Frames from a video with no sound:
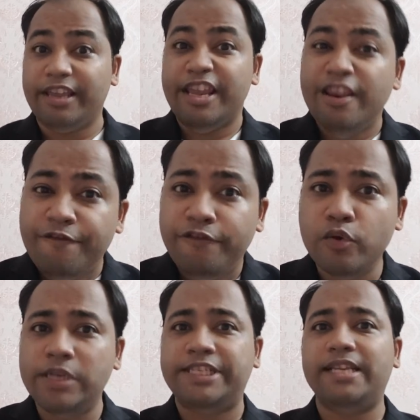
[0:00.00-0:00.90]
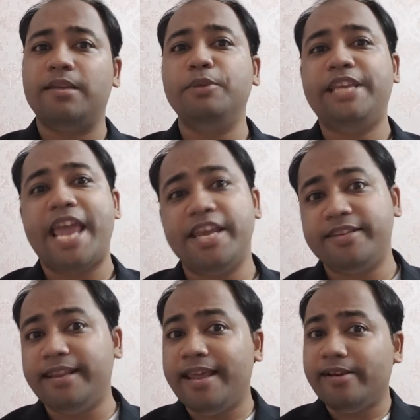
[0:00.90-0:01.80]
influential communication
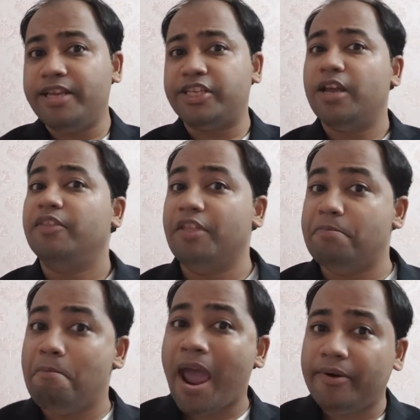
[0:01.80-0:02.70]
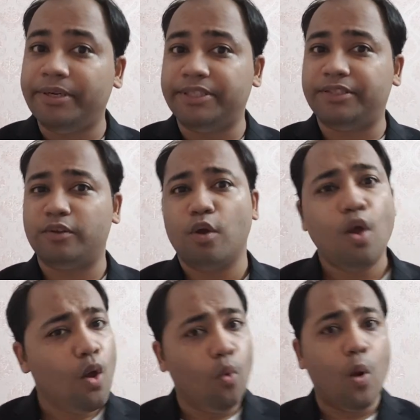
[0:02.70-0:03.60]
in English that matters.
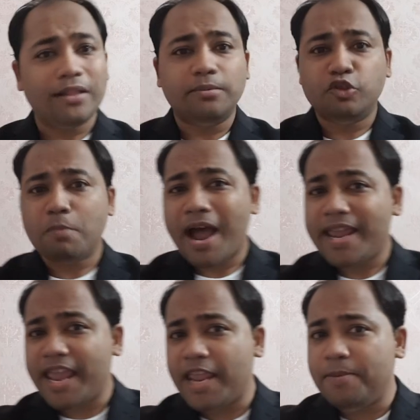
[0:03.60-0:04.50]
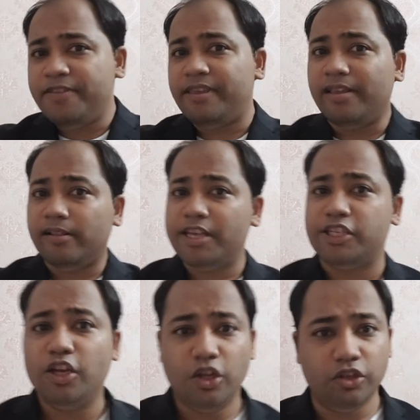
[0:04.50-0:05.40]
Welcome to my
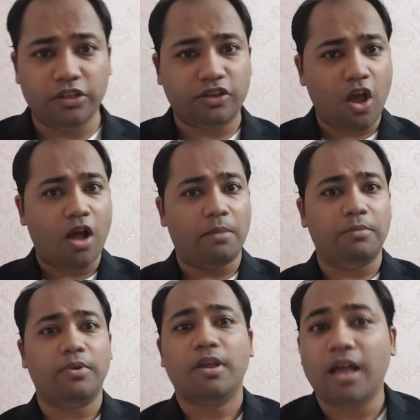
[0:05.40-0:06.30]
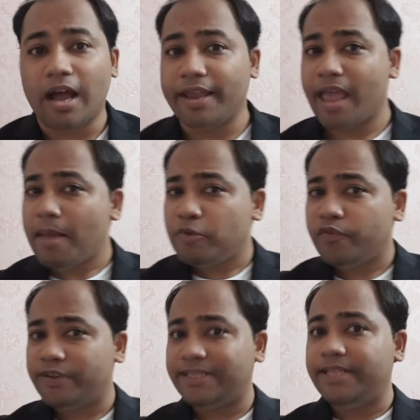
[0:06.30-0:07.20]
abcenglish.com. I am your
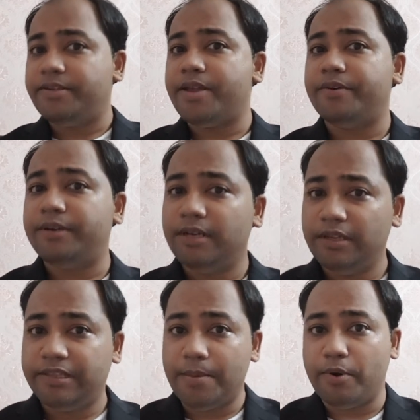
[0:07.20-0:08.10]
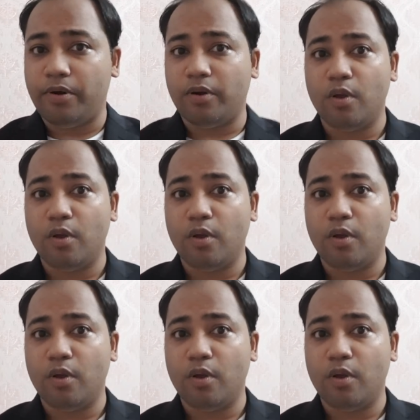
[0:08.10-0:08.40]
facilitator, Timir.